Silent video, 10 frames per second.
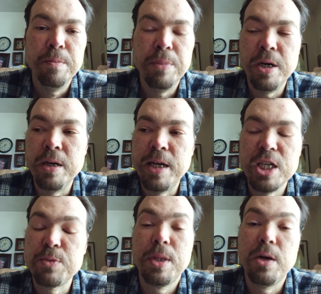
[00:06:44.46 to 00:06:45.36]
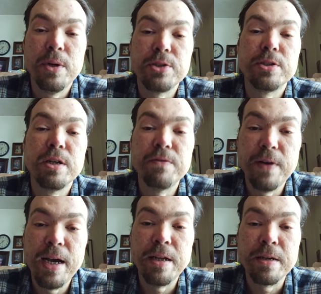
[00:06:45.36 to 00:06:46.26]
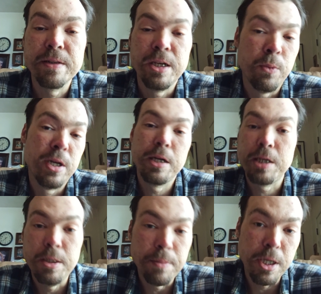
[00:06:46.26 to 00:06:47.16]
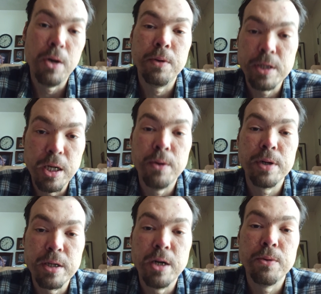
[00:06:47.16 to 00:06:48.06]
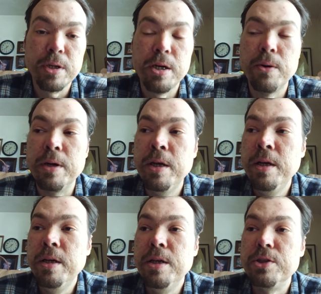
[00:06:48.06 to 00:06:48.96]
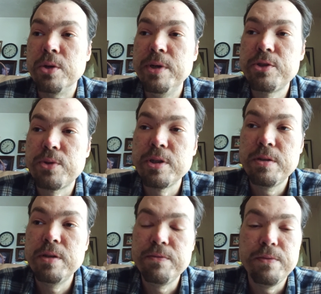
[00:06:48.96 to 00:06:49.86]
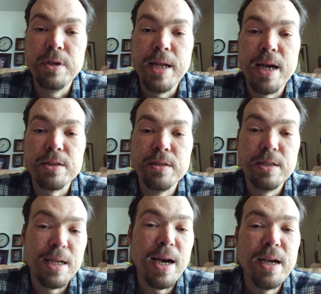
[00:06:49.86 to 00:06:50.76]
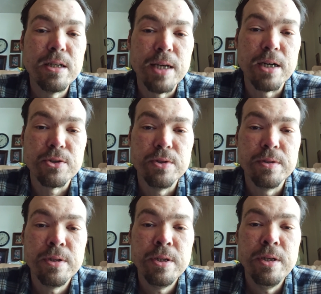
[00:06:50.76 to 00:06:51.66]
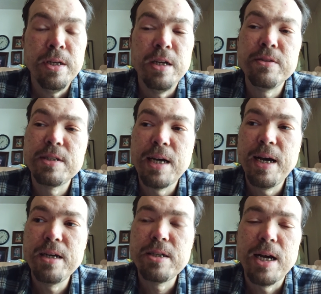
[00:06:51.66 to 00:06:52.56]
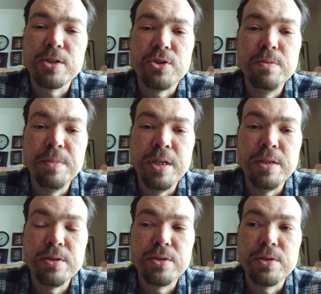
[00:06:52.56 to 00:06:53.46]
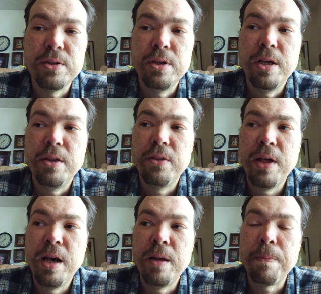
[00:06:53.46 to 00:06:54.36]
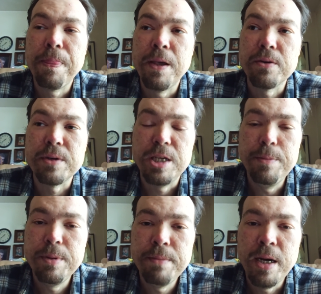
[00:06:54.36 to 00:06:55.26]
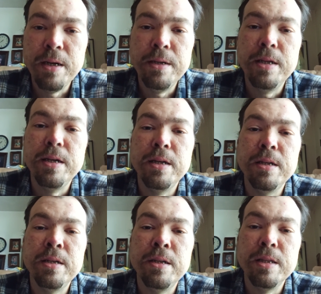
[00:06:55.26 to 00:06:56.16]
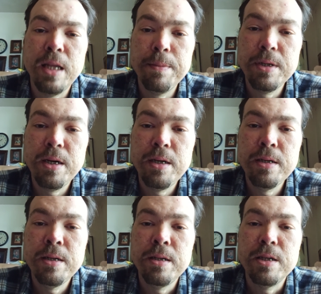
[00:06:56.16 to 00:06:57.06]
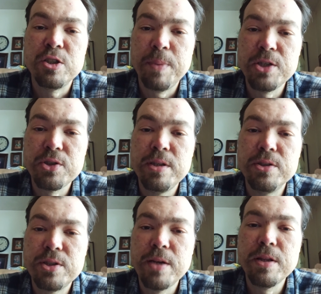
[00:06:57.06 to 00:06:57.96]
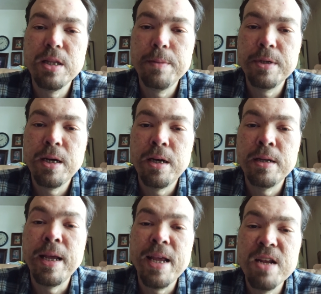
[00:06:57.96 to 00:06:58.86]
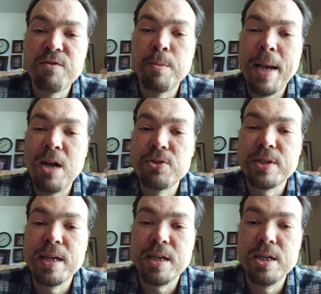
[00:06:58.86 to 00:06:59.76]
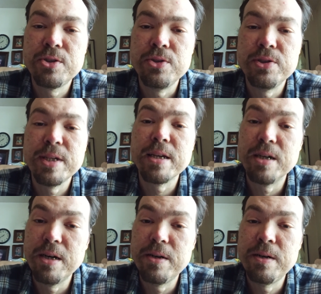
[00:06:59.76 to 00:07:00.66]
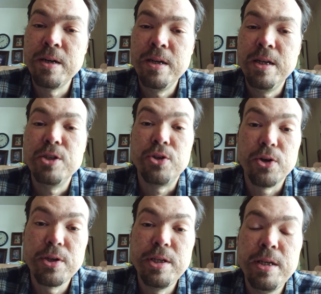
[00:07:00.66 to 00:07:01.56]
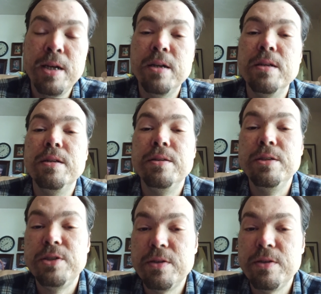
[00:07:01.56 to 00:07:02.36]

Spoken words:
but Hezbollah wasn't done fighting. They wanted to keep going and going and going and going. So Israel enacted the Dahaya Doctrine. And the Dahaya Doctrine means that, now keep in mind, in Lebanon, especially in southern Lebanon, and from outside countries like Qatar, Turkey, these